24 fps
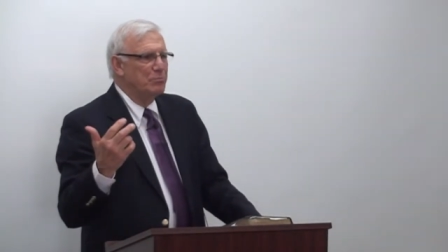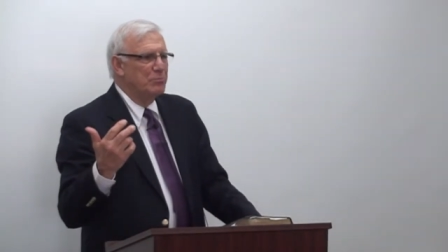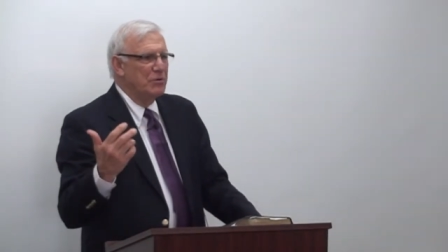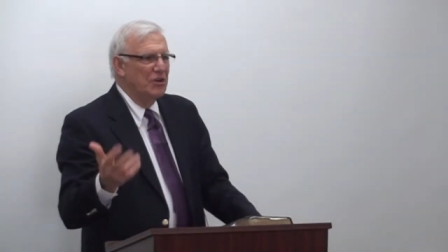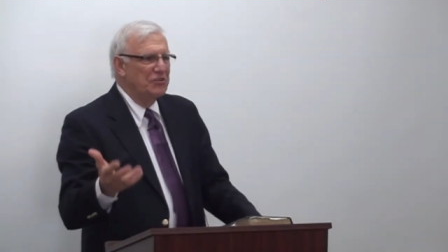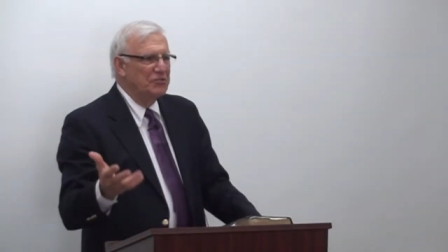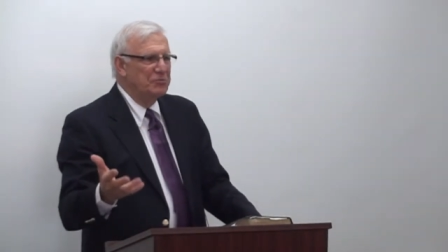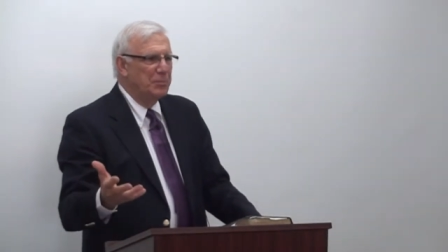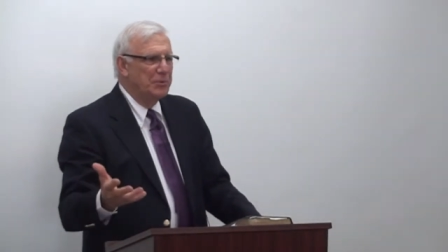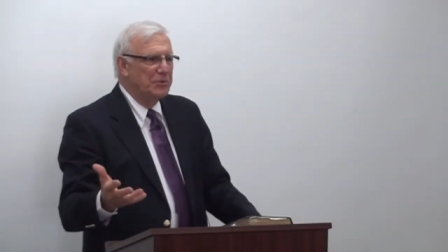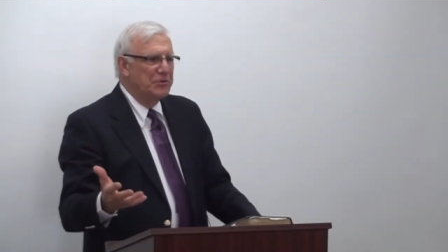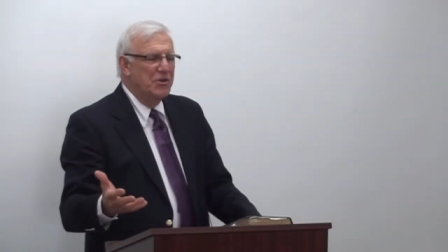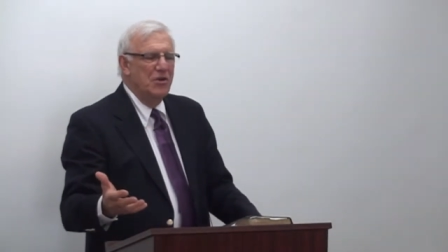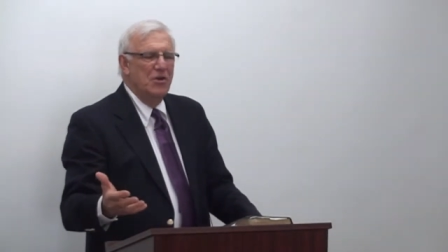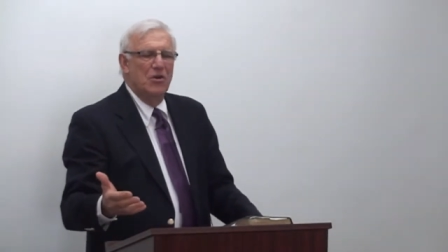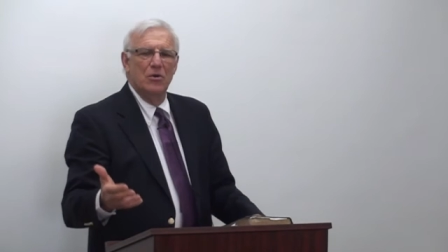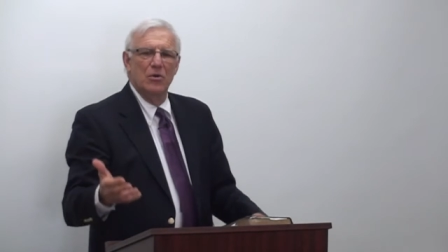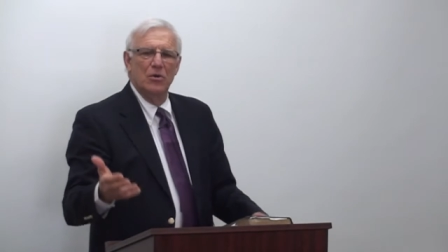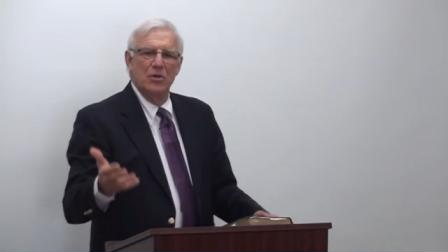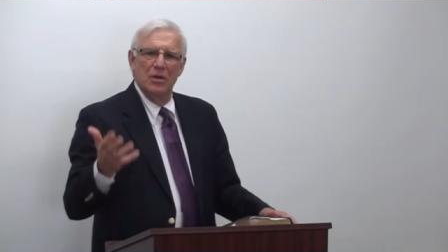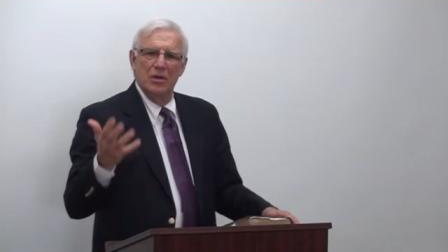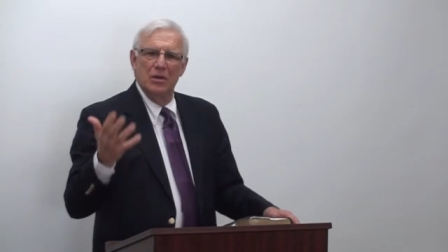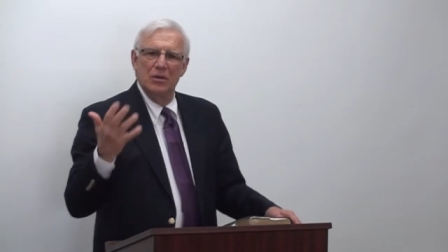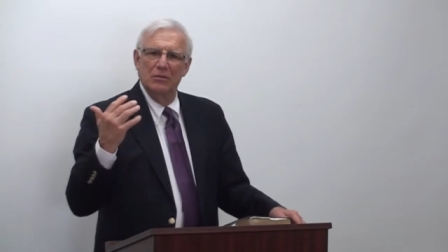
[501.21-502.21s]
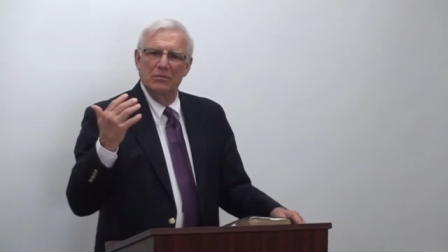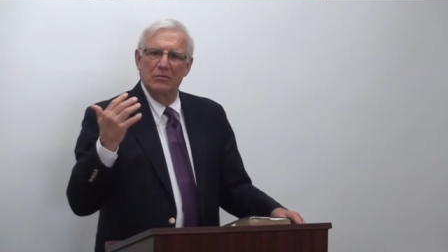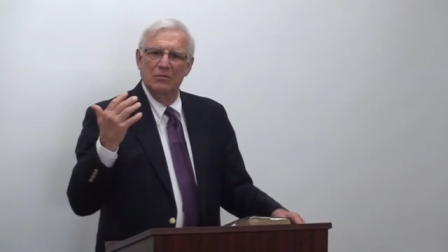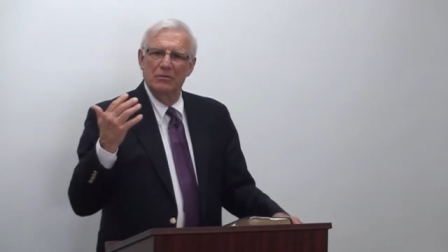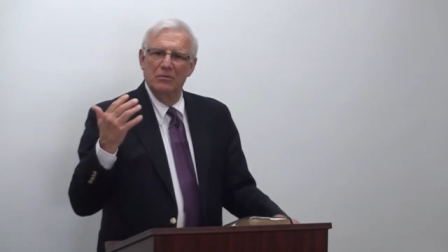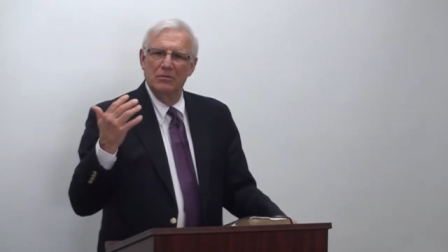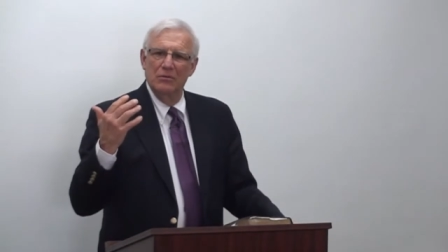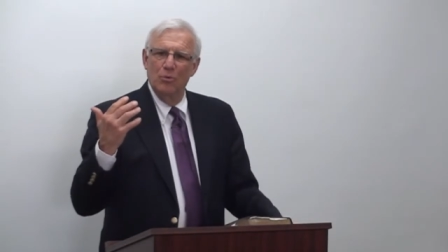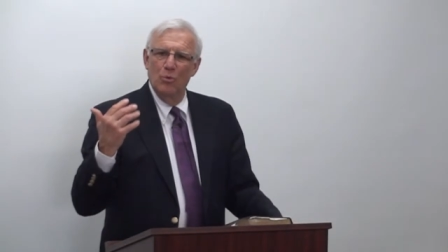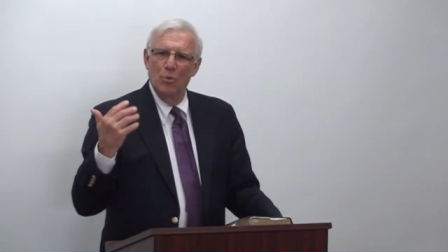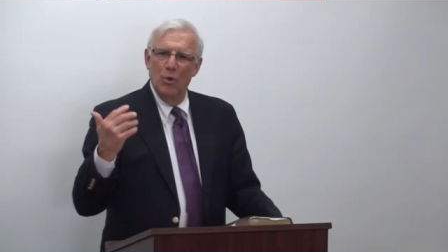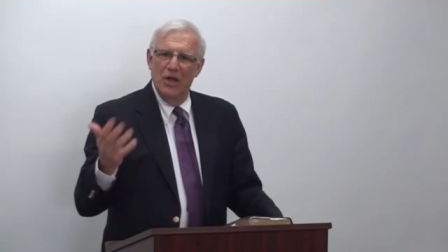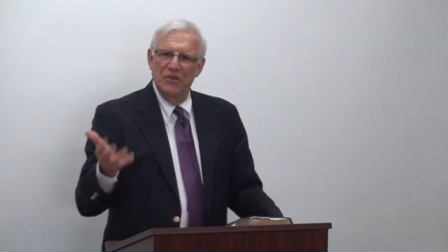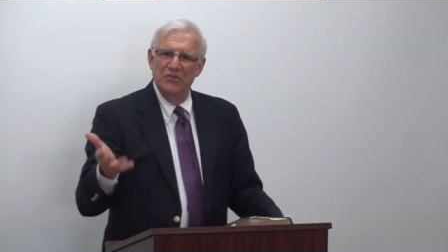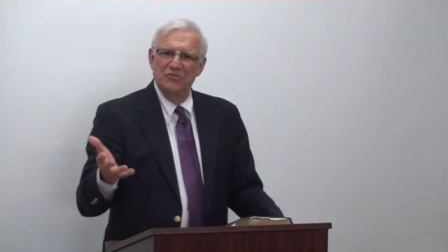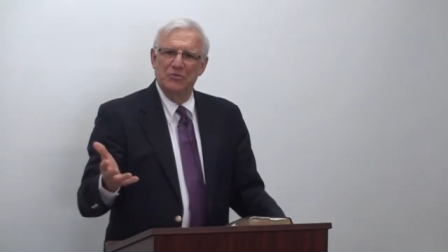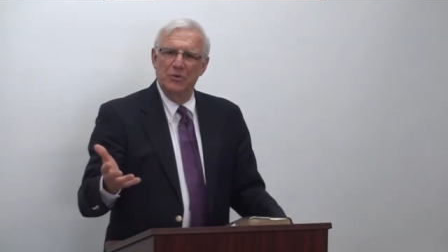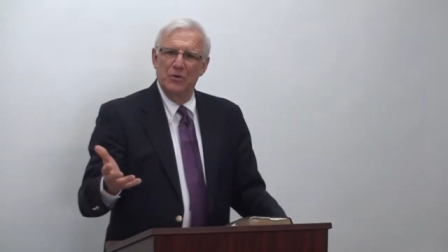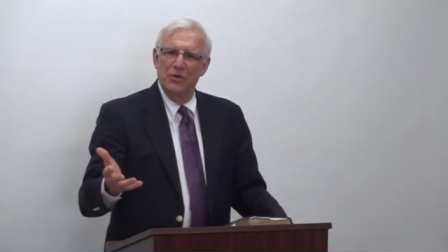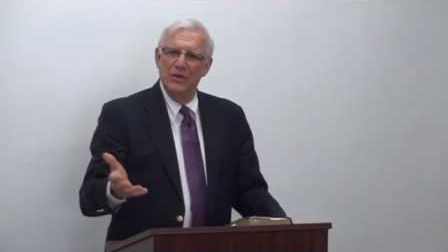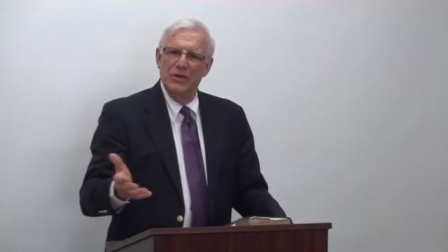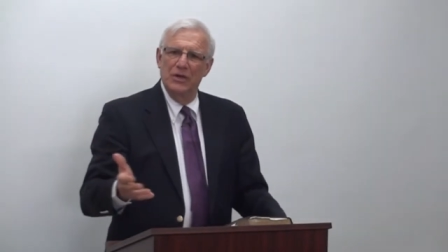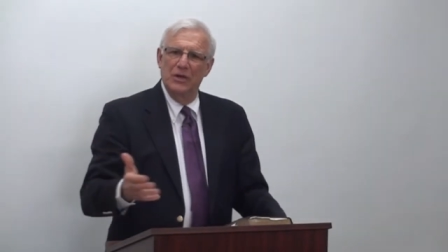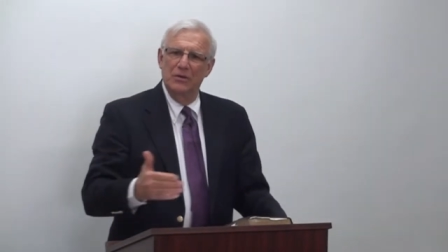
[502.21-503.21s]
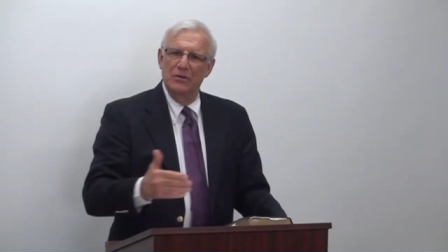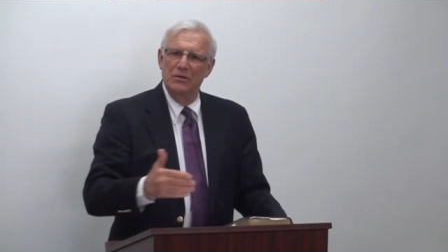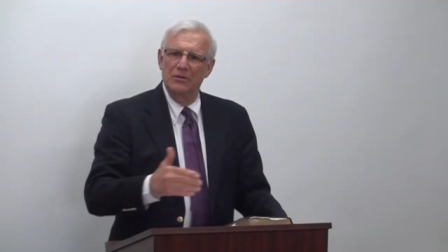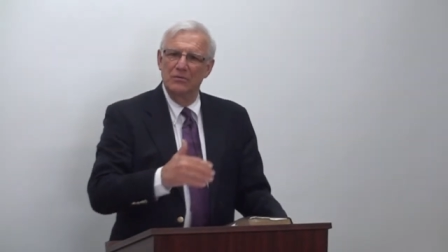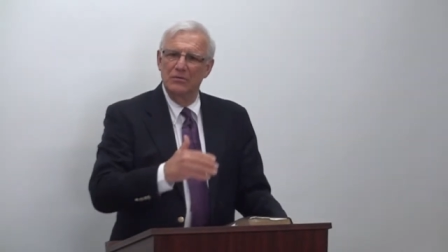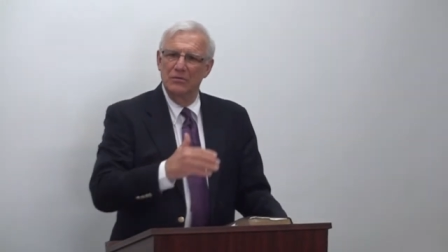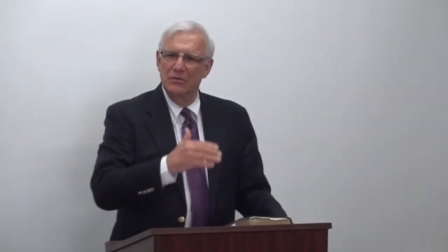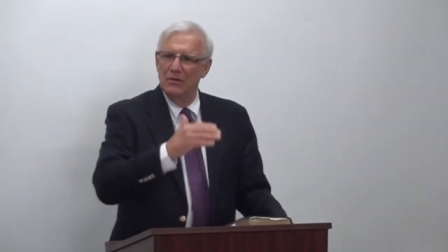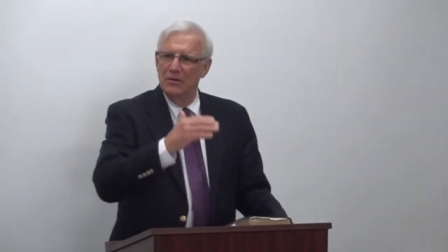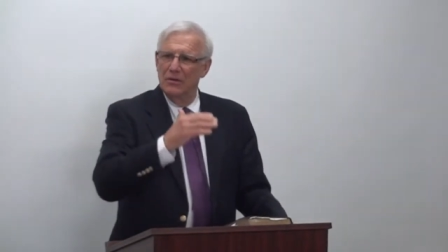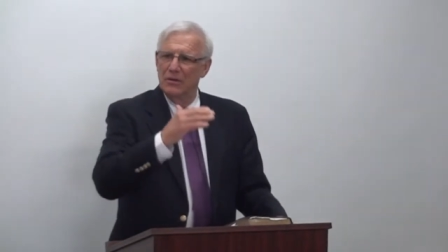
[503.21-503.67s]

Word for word: Presbyterian, Wesleyan,